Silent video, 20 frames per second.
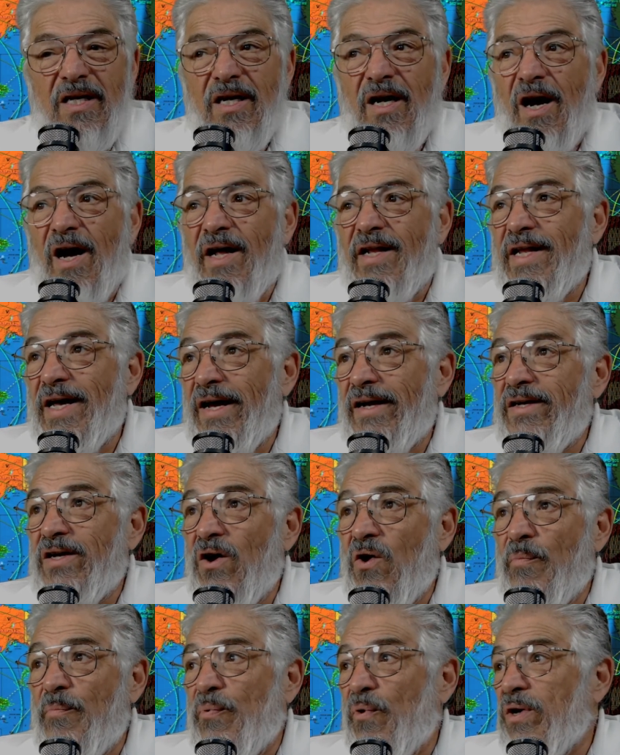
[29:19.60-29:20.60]
On that
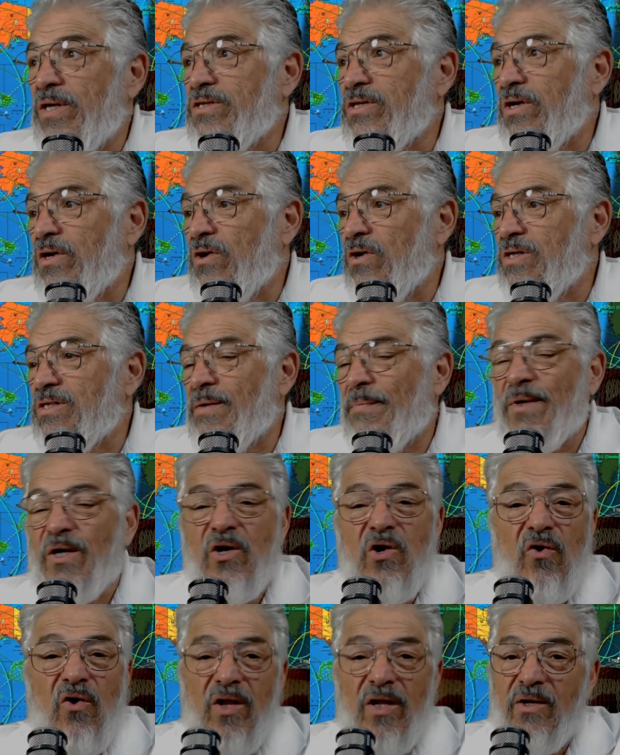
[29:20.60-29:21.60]
note, boys and girls, I'm going to
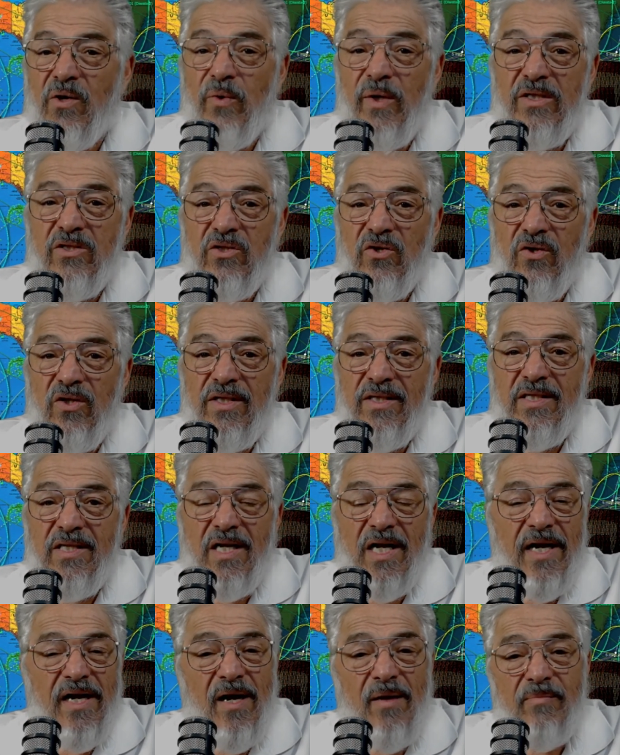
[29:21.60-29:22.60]
call it quits early
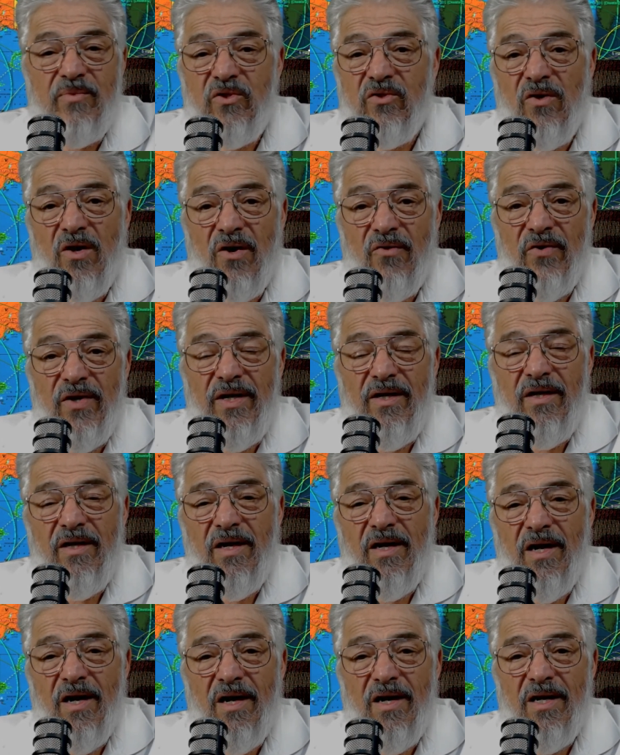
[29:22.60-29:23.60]
tonight. I'm sorry.
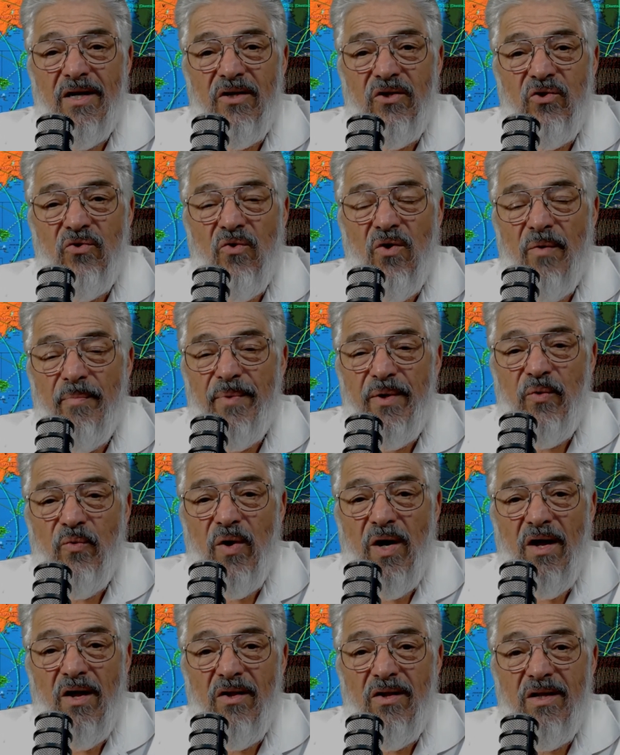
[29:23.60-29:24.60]
You all be
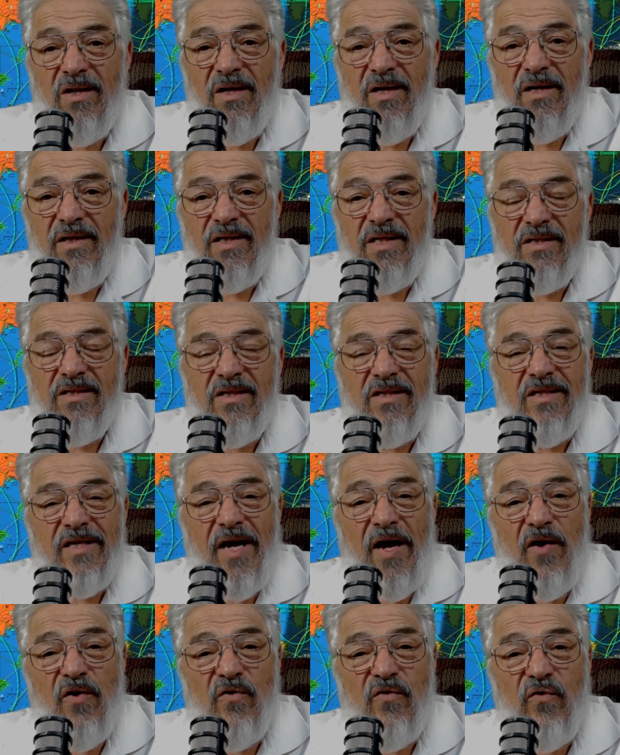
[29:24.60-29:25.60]
well. This is
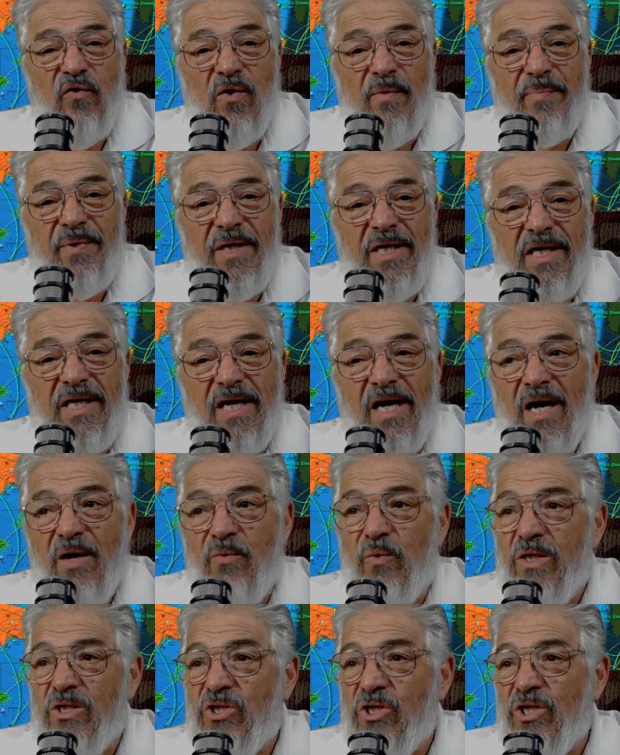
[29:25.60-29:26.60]
KO4 PDI
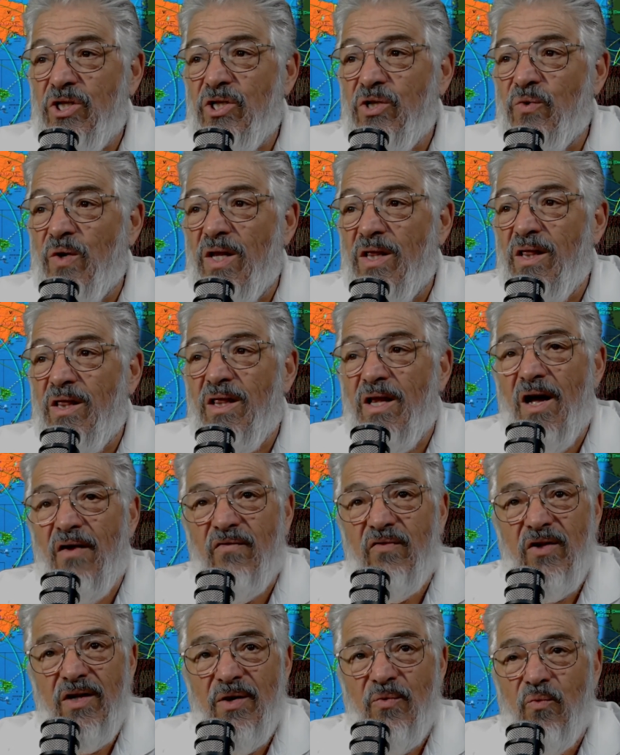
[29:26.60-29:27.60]
wishing you a
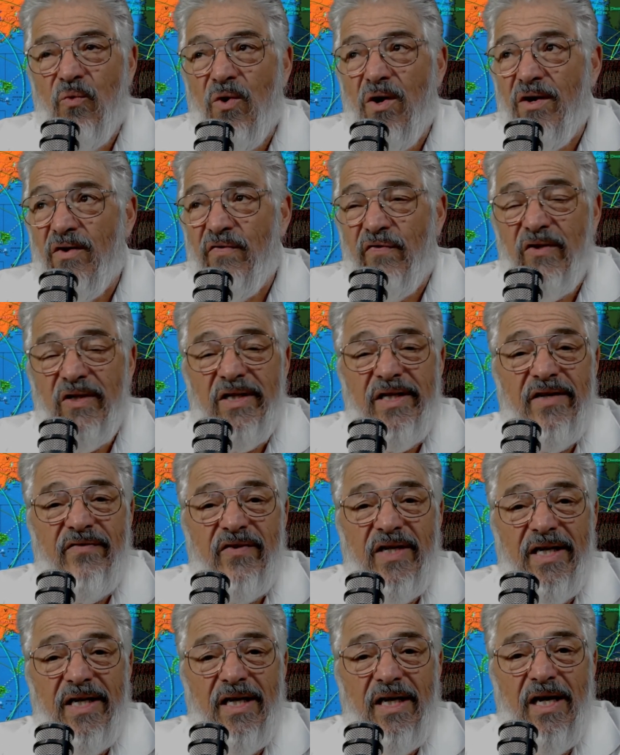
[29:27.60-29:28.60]
lovely, wonderful
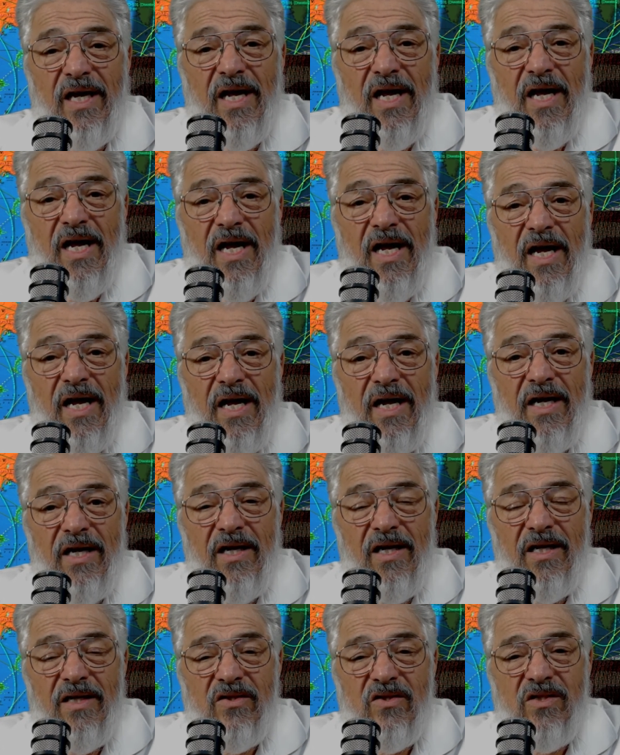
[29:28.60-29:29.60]
evening.
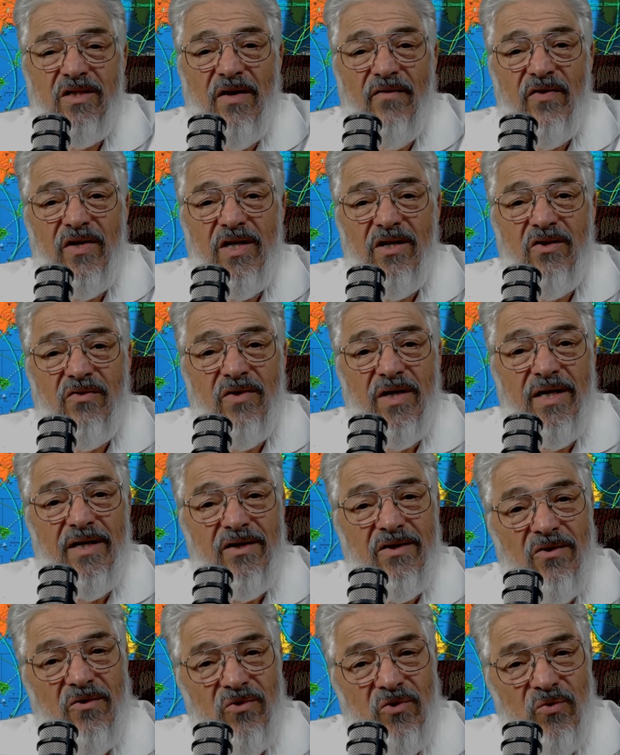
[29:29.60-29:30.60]
And 73,
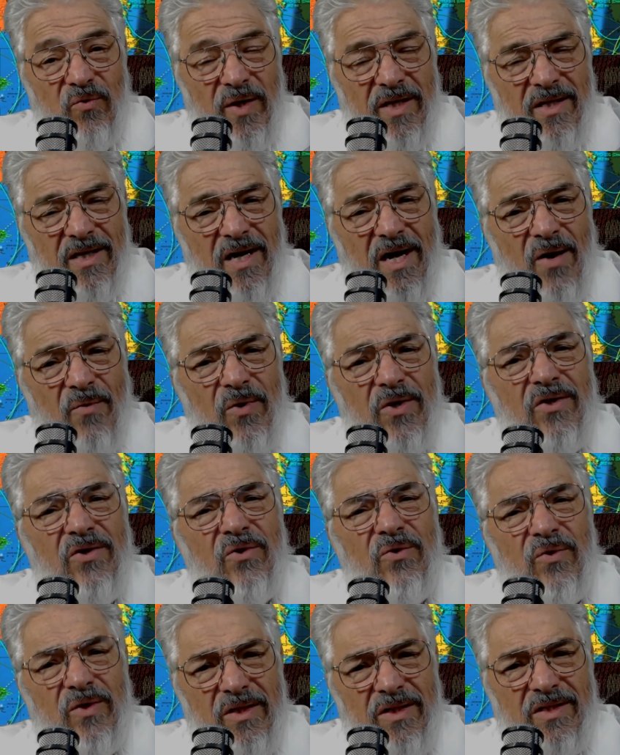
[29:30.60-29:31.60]
and don't do anything I wouldn't
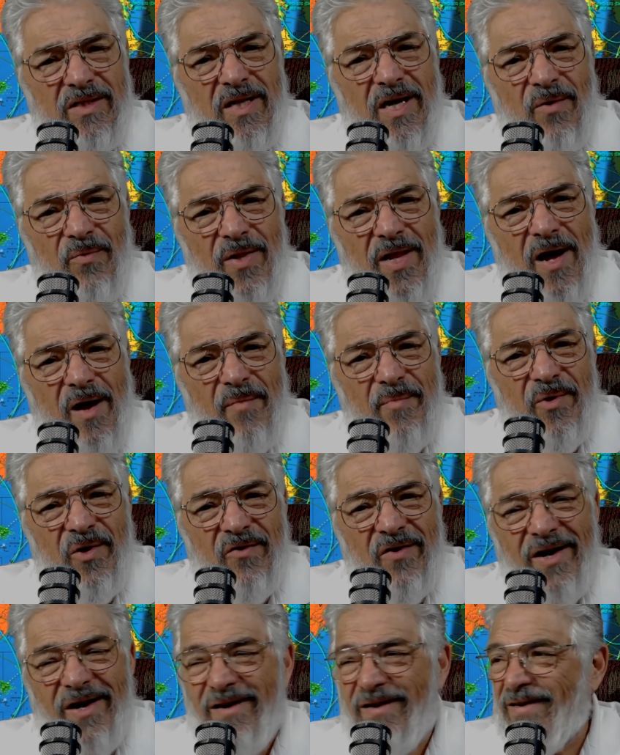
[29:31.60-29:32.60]
do, at least not without me, all
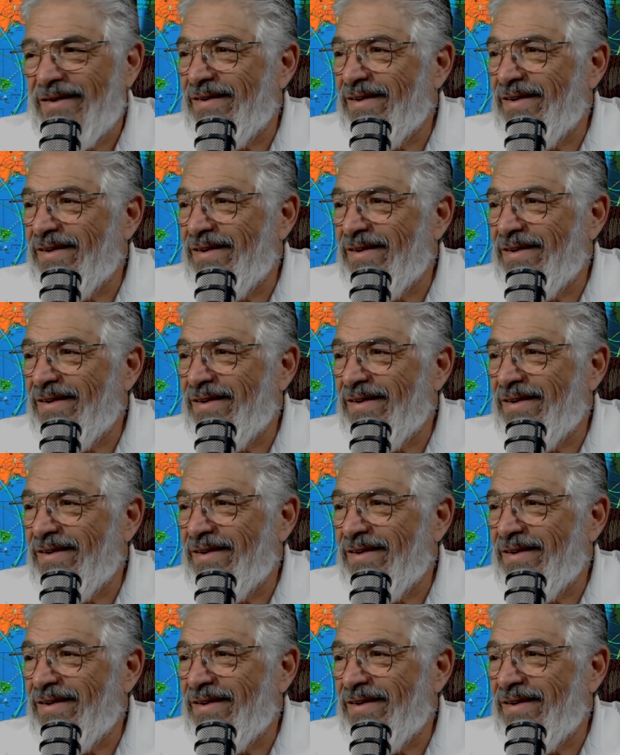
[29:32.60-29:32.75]
right?